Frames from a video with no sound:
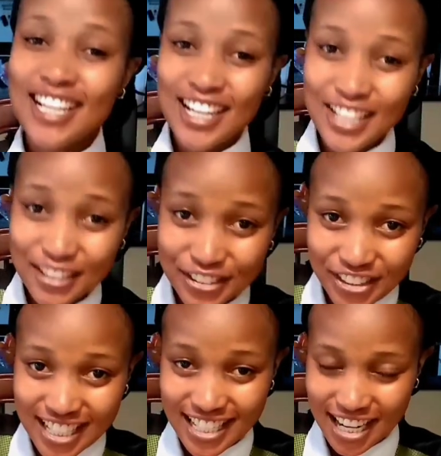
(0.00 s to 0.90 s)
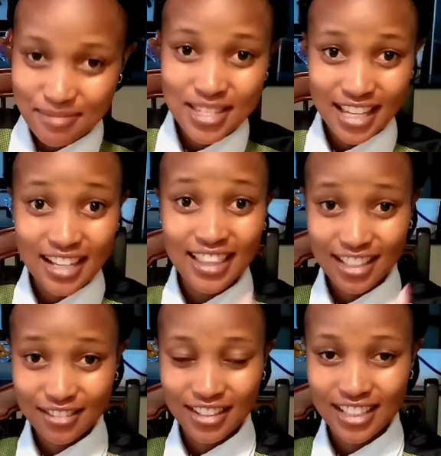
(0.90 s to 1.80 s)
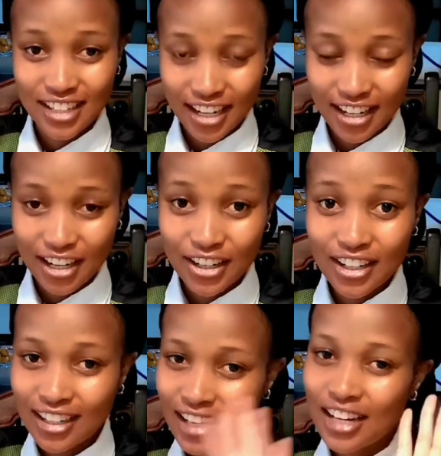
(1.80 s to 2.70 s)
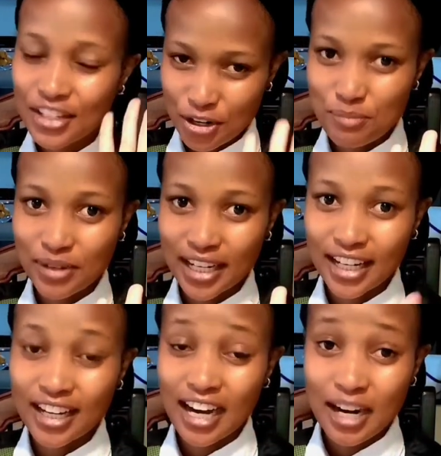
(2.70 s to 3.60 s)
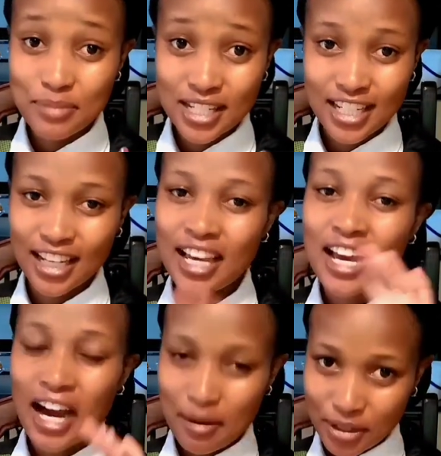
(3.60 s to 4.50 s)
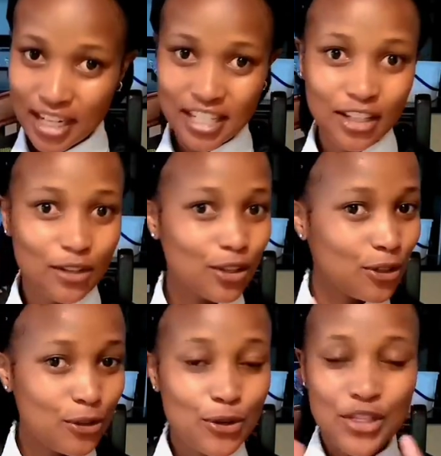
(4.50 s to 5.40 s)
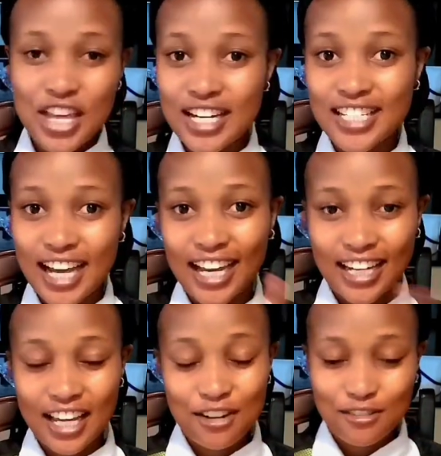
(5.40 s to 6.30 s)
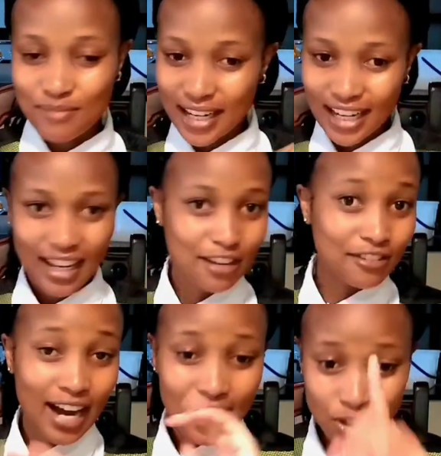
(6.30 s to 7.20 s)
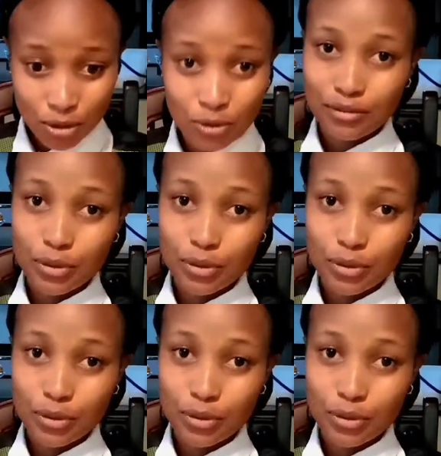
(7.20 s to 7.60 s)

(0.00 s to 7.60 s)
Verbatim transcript: Your first time seeing this face right now. Don't panic. I'm Steve. I'm gonna take you through the entire day of my life at school,